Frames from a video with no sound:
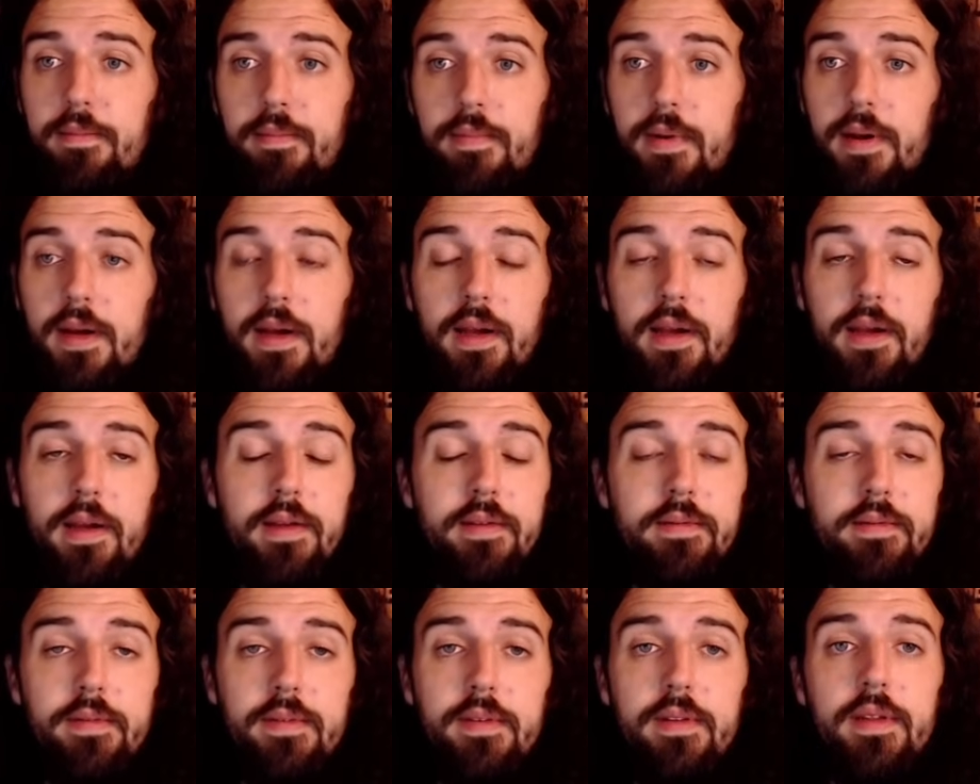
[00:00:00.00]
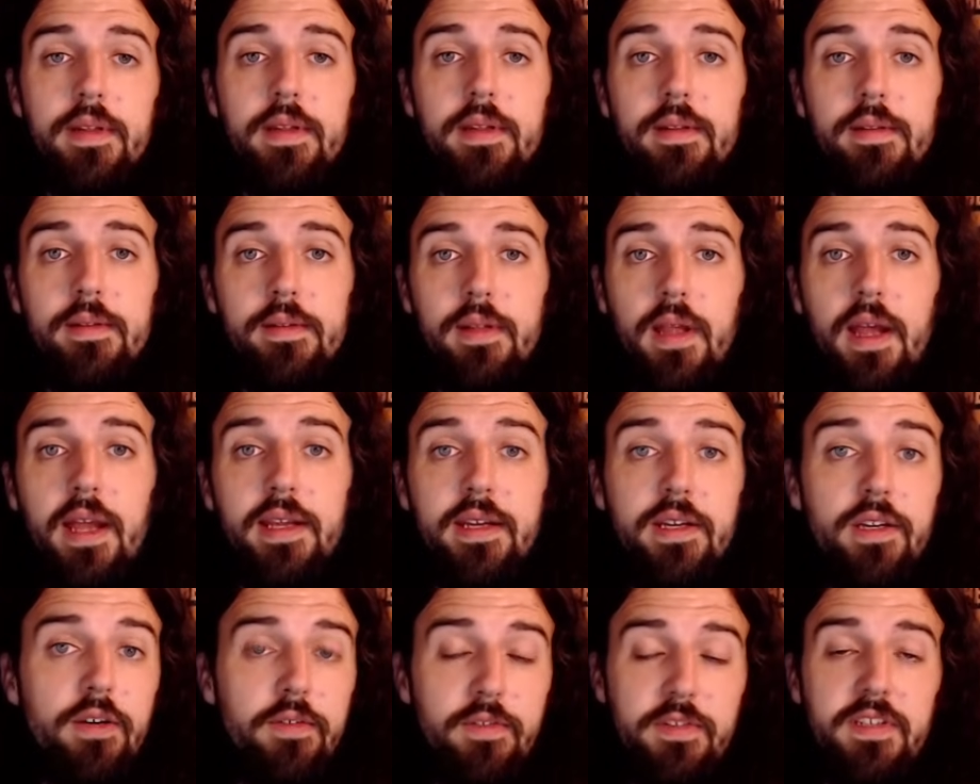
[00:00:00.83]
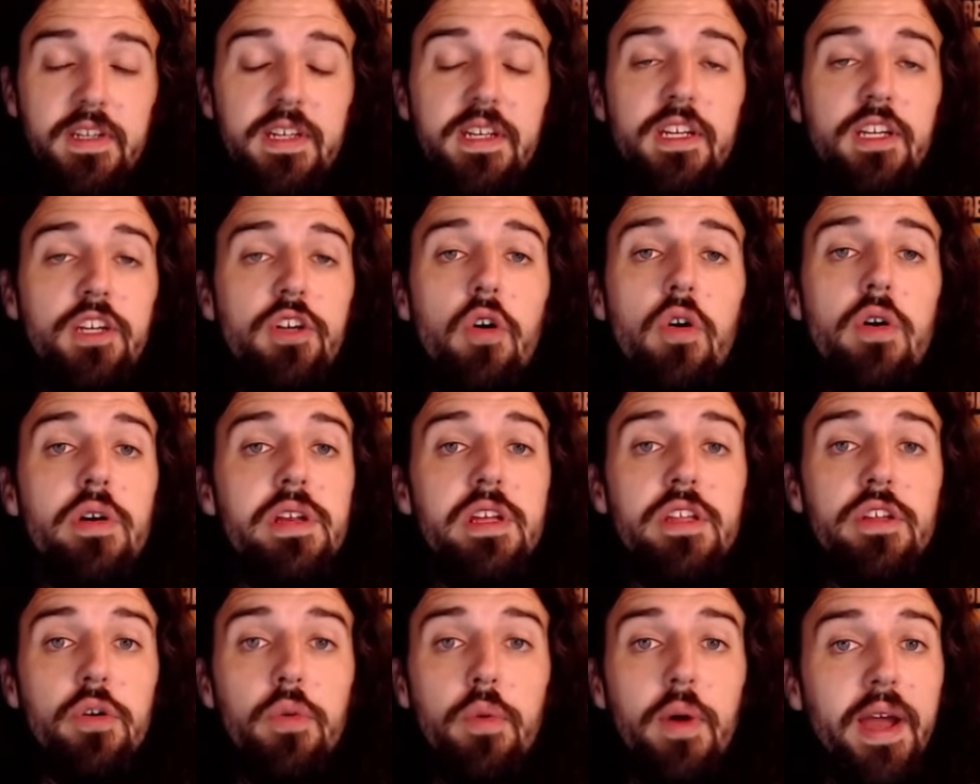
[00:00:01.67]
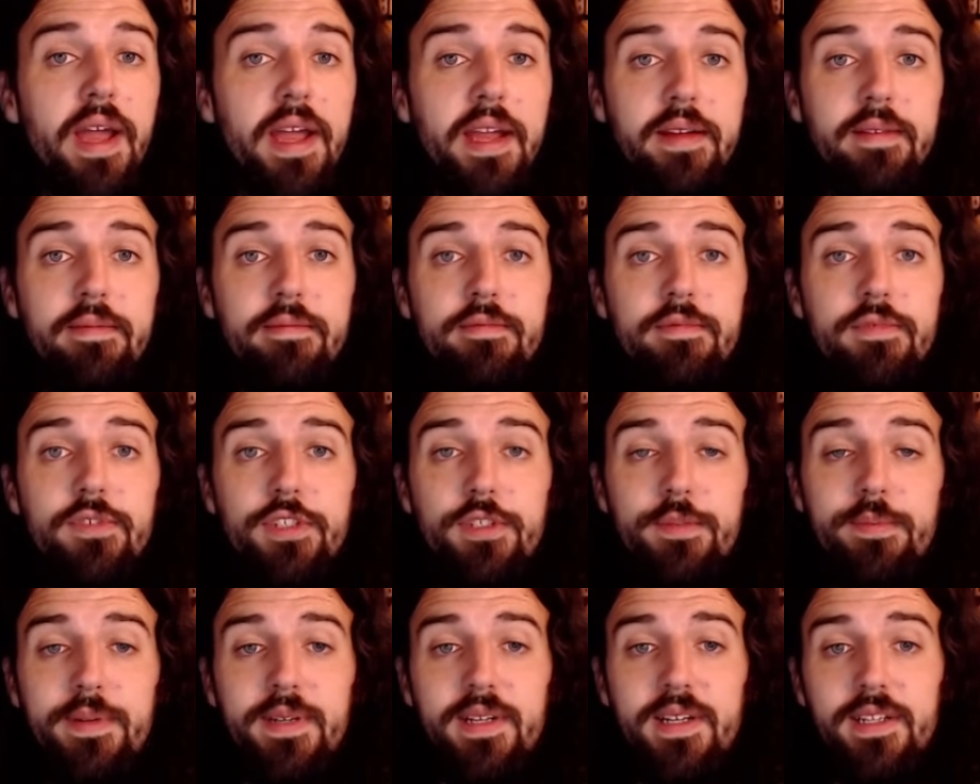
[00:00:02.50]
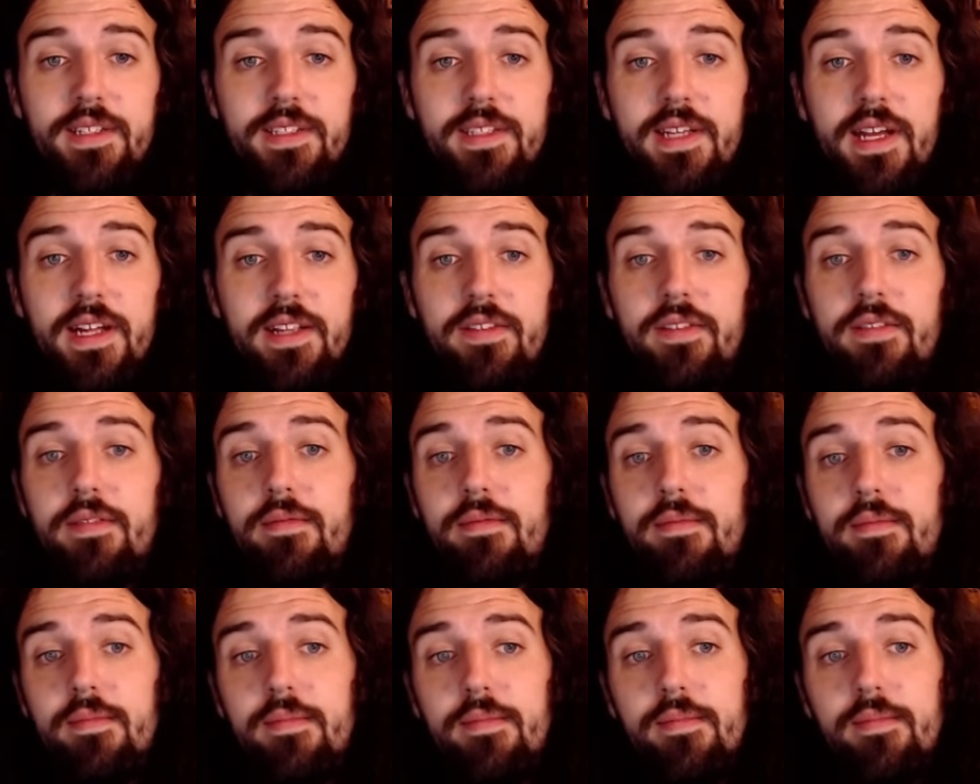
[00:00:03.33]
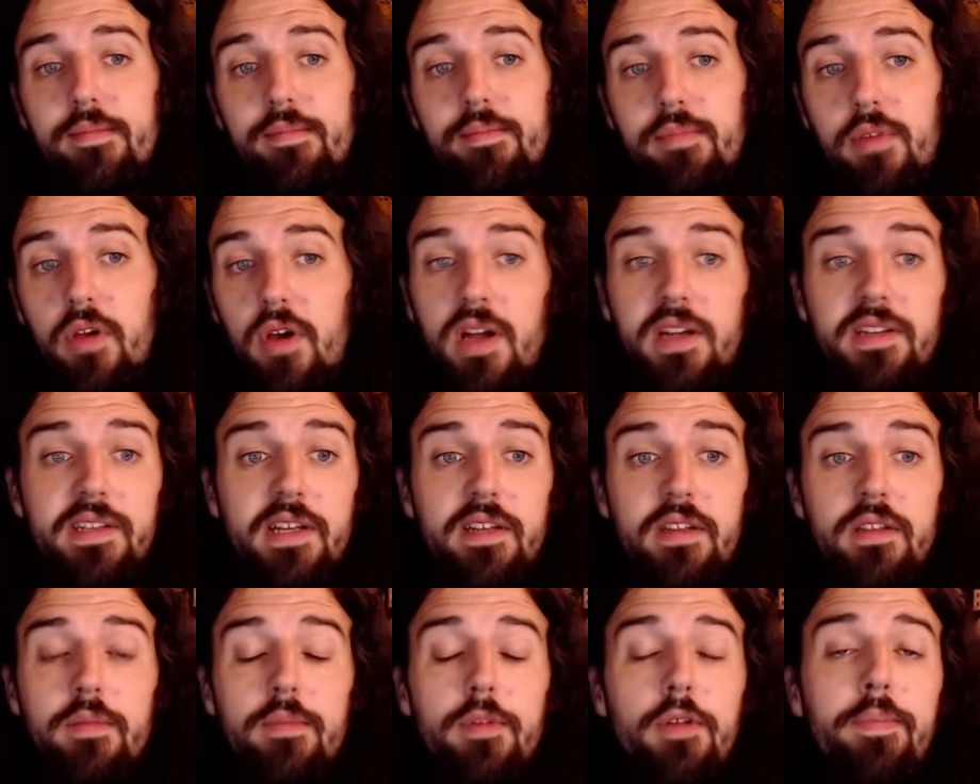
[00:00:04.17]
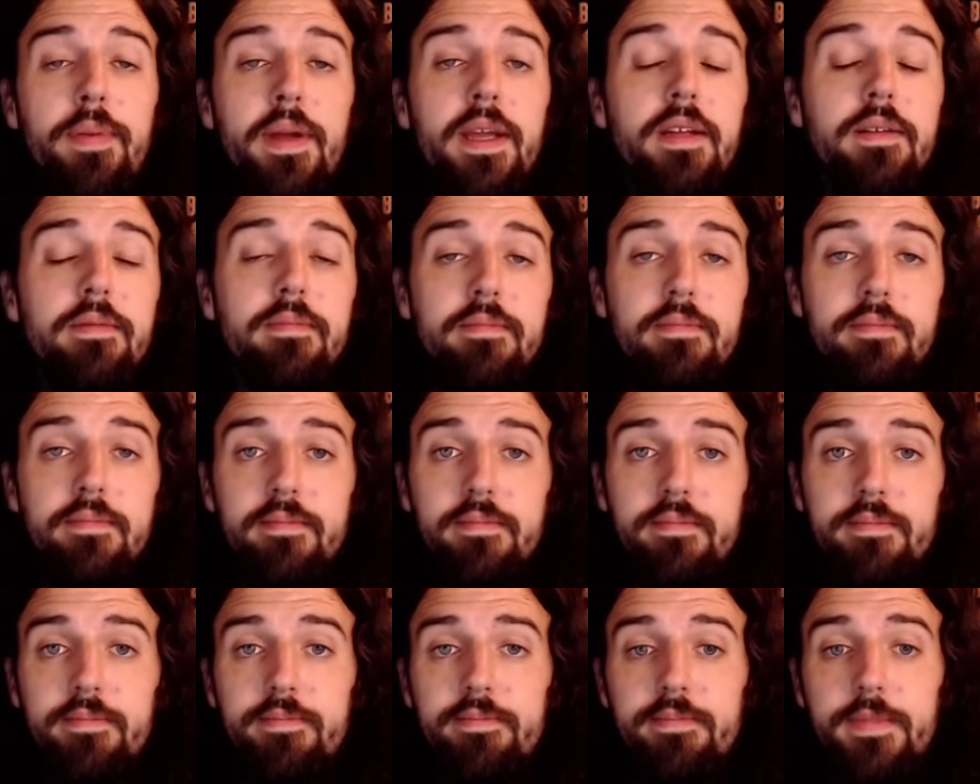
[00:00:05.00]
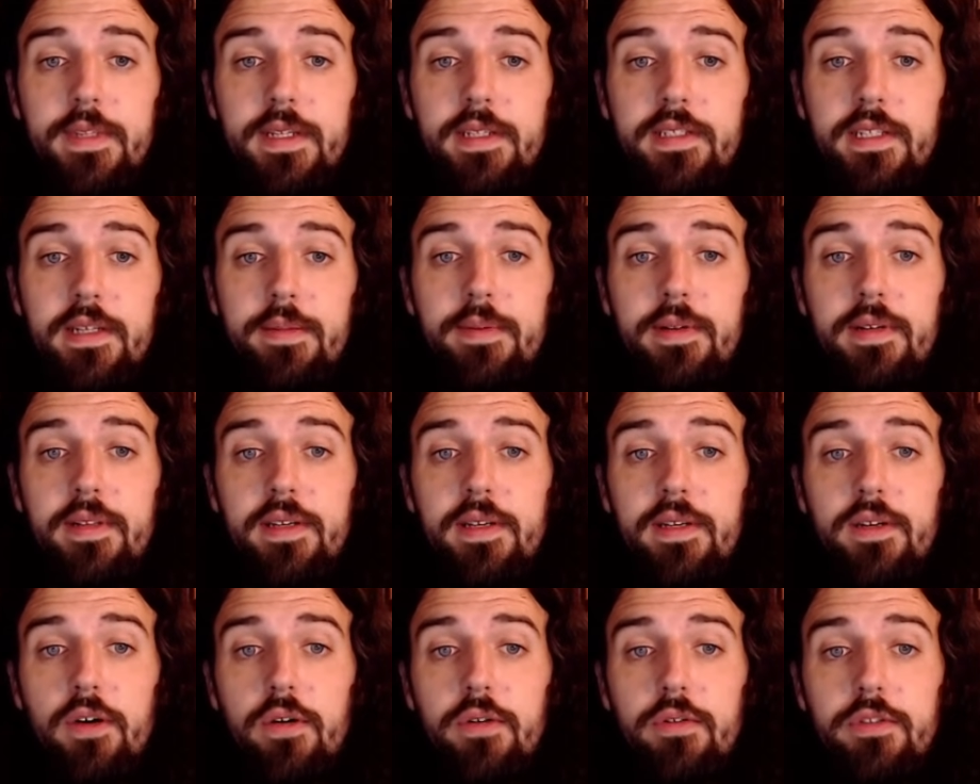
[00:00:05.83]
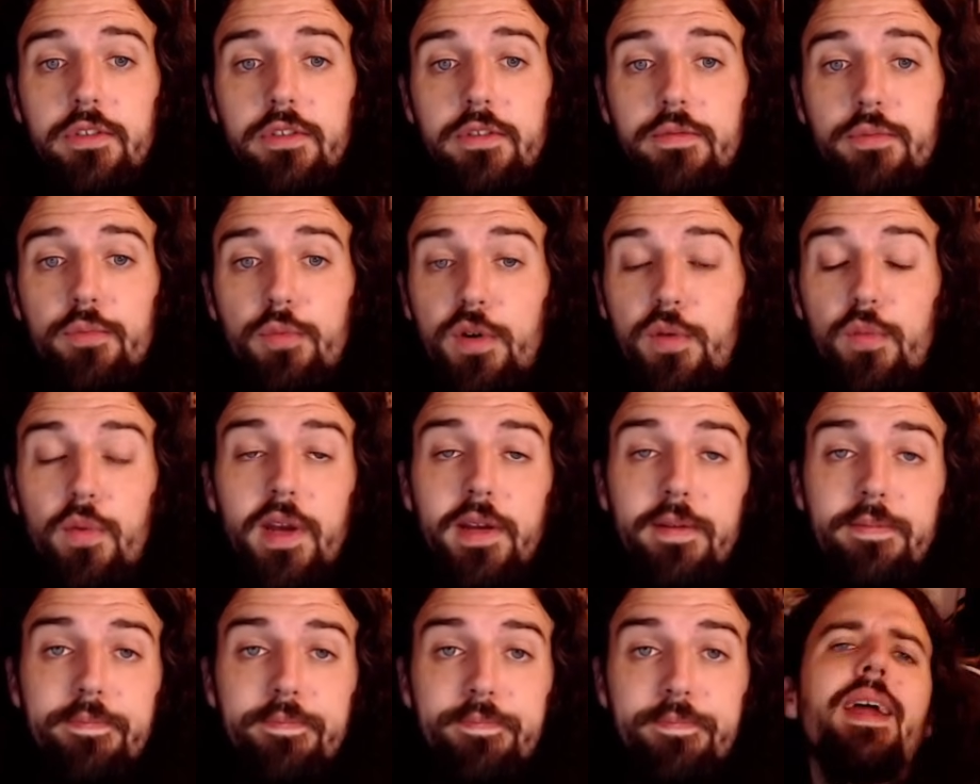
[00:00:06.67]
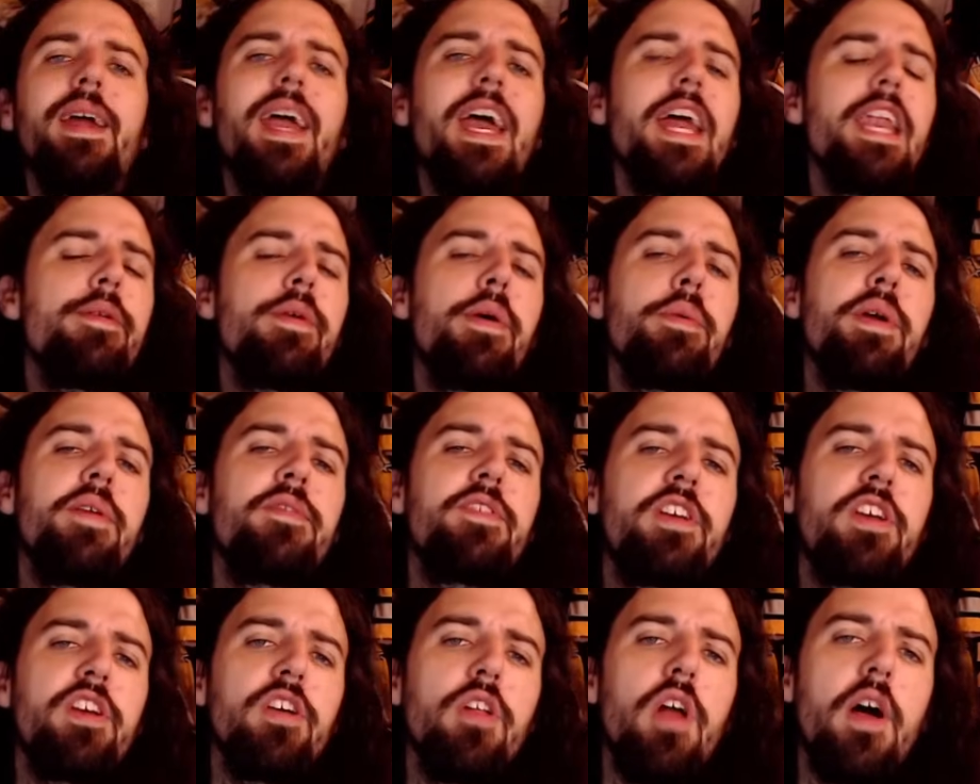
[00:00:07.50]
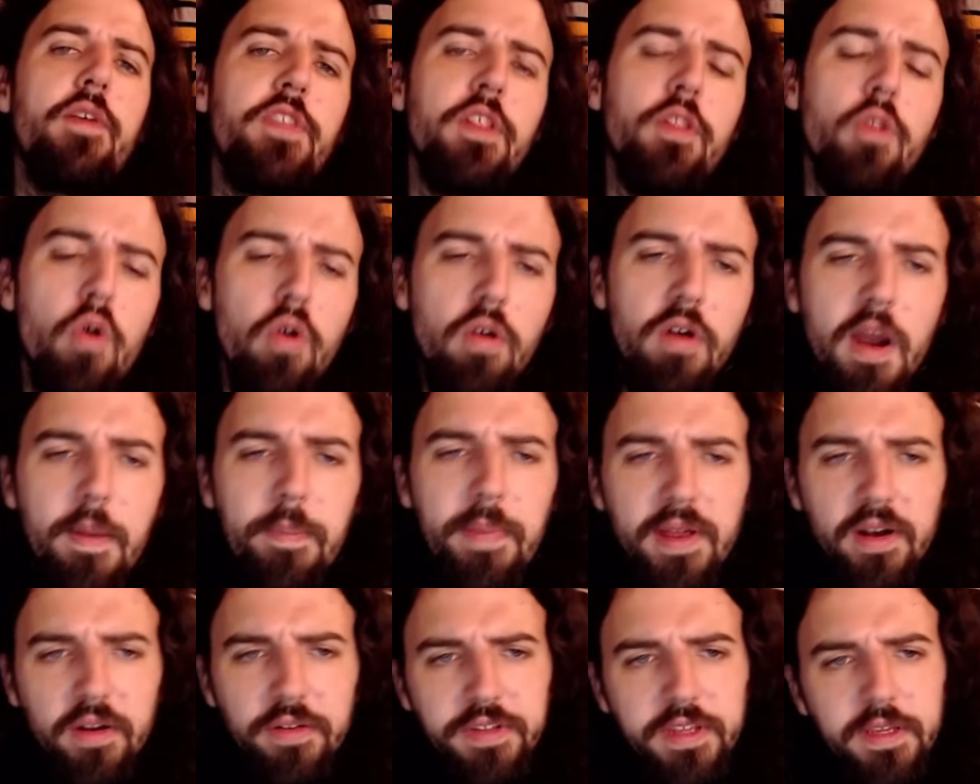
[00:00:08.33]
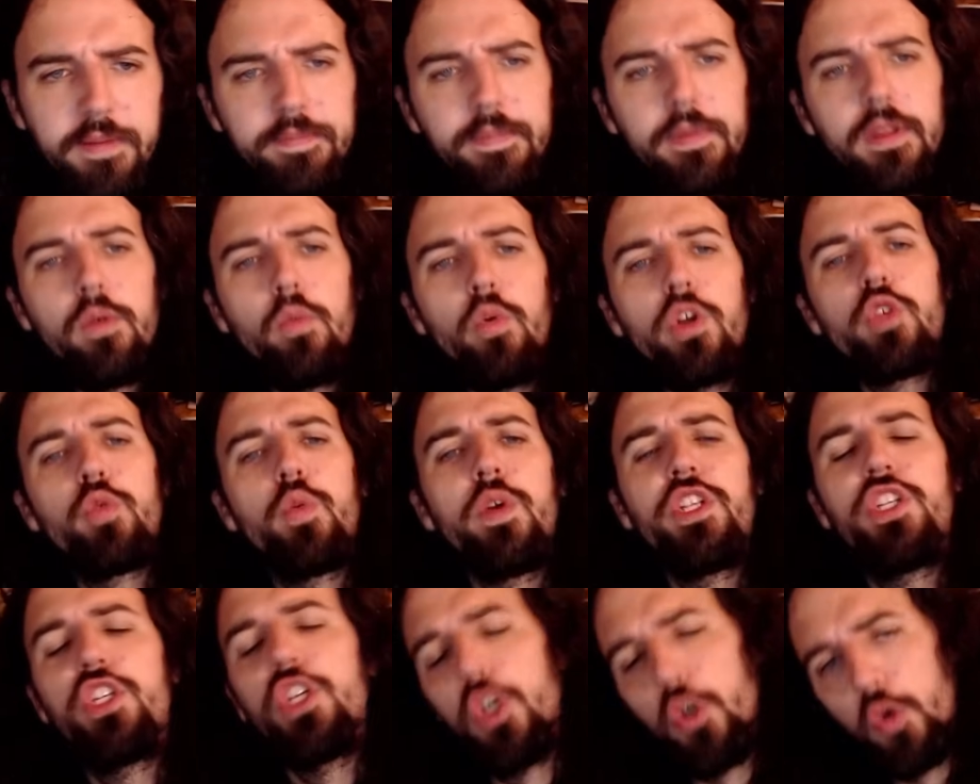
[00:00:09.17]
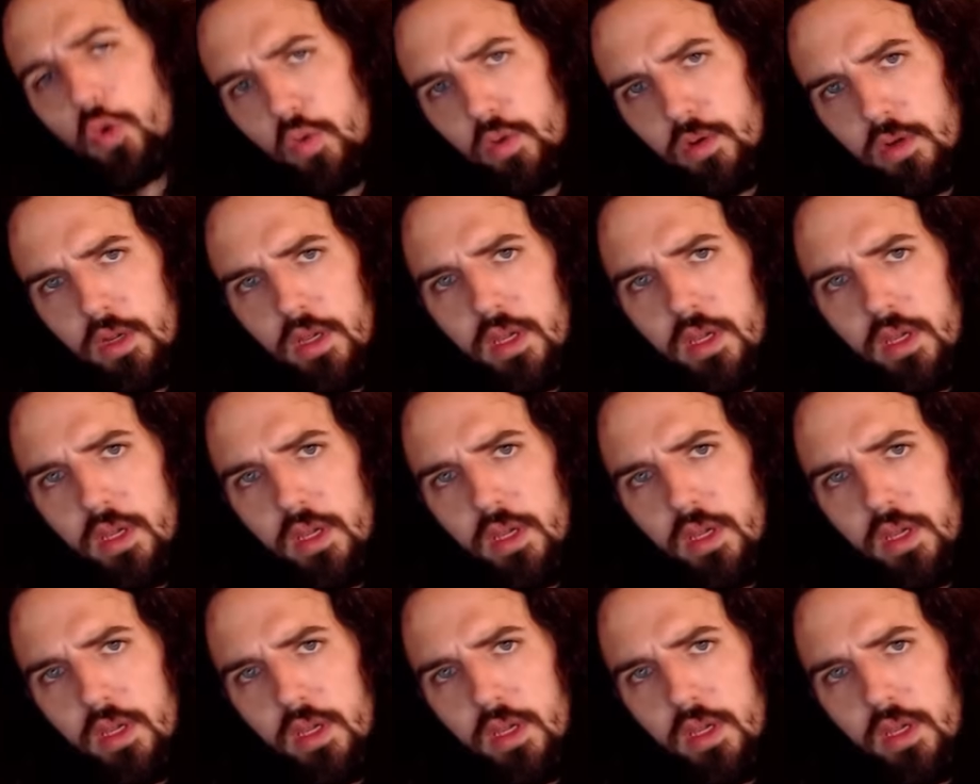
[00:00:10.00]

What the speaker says: I could have seen it going either way, just because that's contact in the blue paint, and that typically goes one way. Anyway, we have to kill off the Lohrei penalty, which we do.